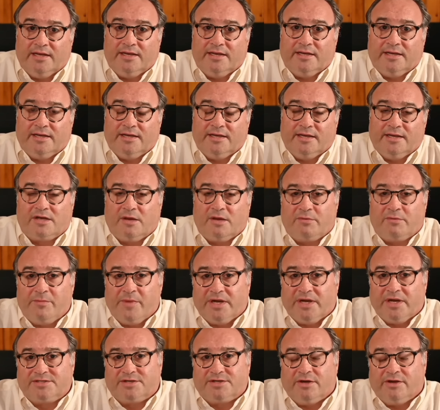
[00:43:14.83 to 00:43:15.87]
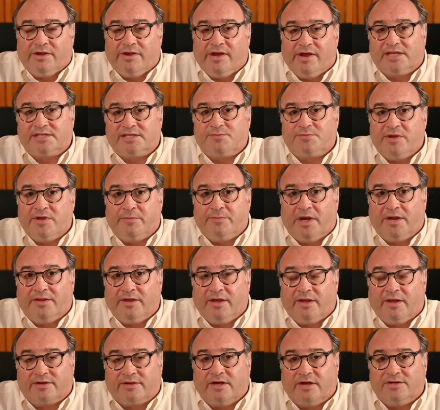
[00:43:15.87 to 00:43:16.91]
And a couple of minutes ago, you asked me about
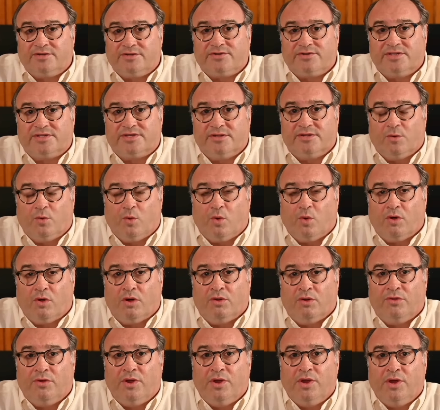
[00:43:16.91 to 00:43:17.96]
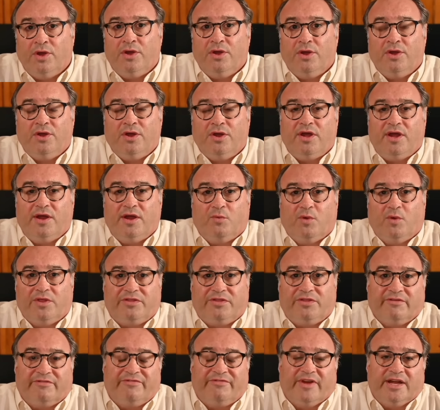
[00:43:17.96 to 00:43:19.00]
the other countries in the world and
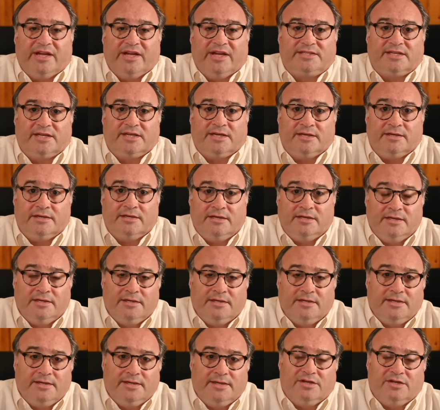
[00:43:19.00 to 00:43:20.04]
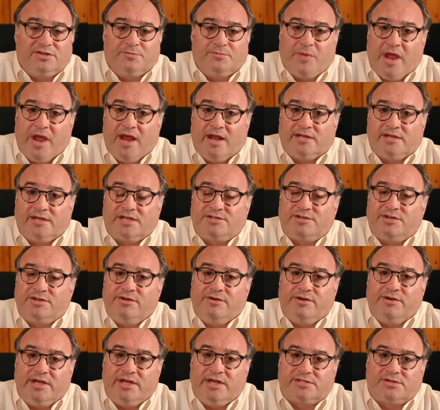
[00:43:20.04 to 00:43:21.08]
what they're facing. Japan, such a
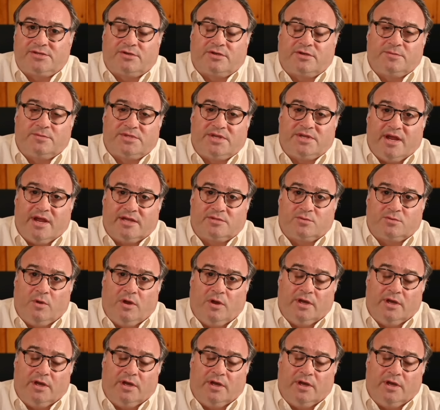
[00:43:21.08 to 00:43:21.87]
unique circumstance.